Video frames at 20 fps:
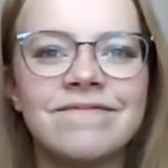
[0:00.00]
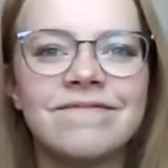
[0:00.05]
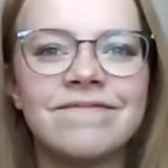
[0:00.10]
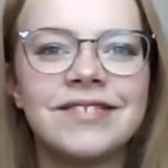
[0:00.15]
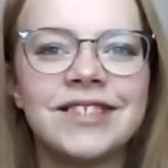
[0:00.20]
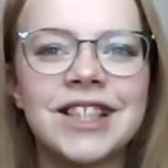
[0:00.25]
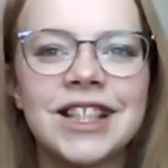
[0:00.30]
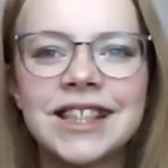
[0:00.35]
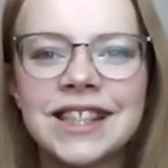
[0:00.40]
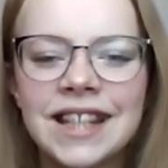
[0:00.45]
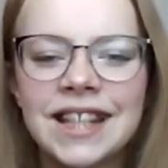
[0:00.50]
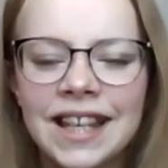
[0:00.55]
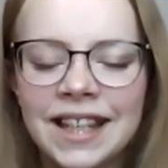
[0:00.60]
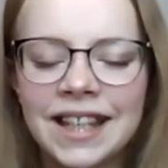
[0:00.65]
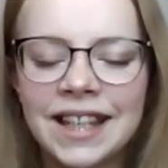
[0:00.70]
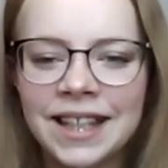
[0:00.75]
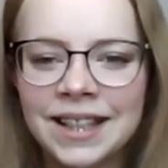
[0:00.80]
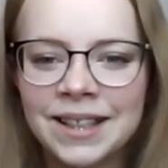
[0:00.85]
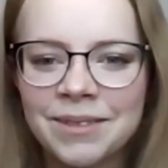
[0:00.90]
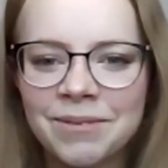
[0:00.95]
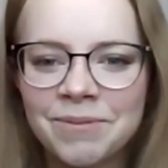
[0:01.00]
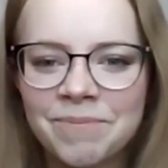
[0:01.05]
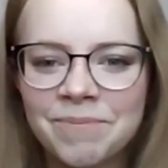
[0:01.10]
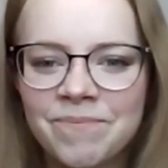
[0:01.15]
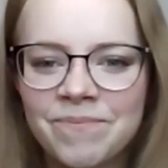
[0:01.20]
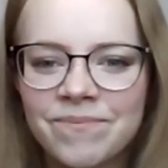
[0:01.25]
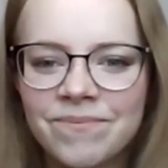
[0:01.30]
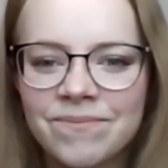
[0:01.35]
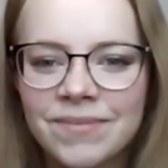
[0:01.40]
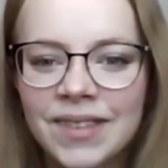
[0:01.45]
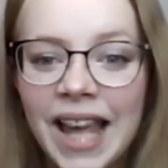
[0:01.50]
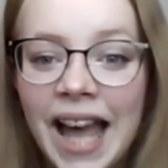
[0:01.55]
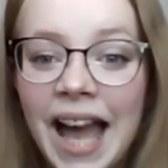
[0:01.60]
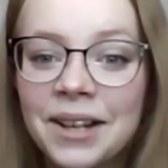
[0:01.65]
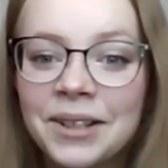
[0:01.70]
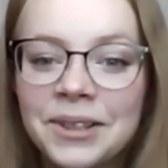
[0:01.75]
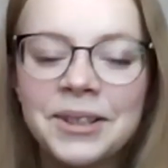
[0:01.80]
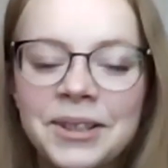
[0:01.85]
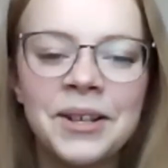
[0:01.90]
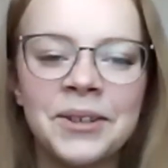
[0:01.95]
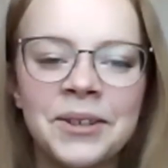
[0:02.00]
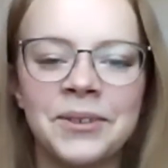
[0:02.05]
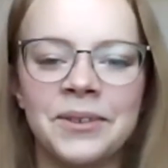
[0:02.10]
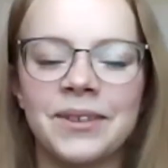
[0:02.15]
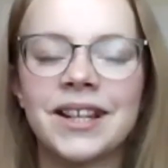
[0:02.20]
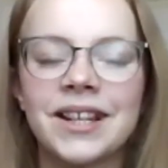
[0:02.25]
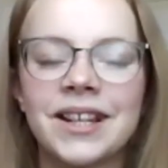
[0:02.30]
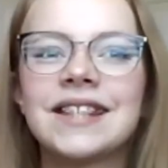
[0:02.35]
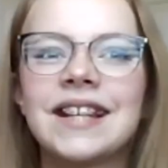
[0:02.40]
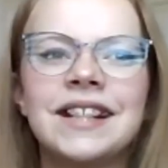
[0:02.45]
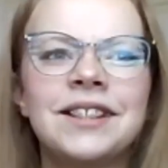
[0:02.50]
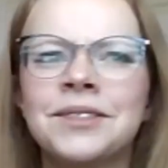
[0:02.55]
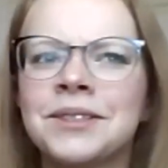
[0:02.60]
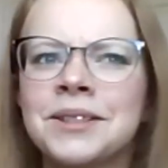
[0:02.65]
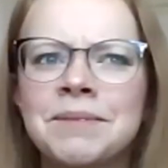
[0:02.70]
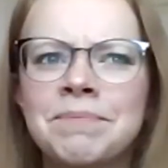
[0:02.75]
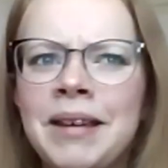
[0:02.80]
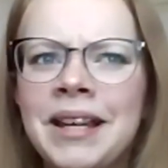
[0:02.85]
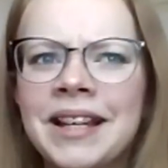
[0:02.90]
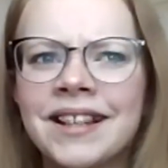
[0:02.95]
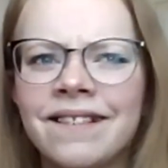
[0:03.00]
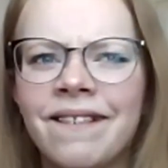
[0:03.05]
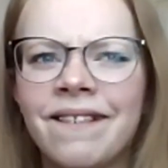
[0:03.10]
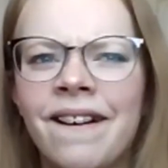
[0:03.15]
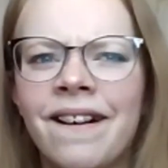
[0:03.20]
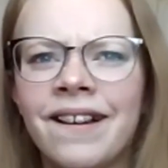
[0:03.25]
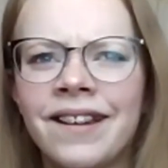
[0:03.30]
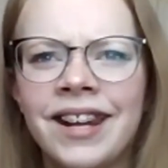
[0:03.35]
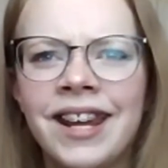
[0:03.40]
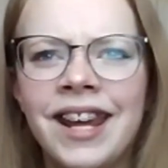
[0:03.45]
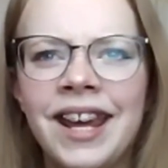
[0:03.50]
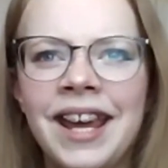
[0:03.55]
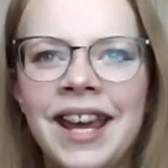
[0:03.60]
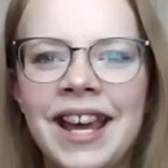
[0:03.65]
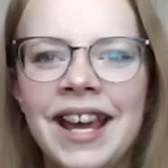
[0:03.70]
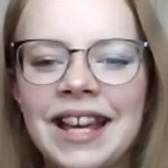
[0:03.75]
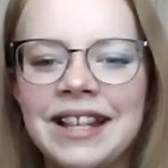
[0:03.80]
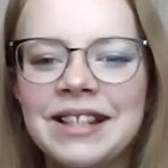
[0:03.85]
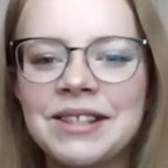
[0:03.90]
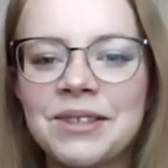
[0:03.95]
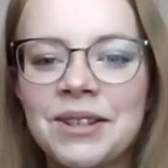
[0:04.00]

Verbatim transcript: just like, I don't know, because I don't speak a lot. So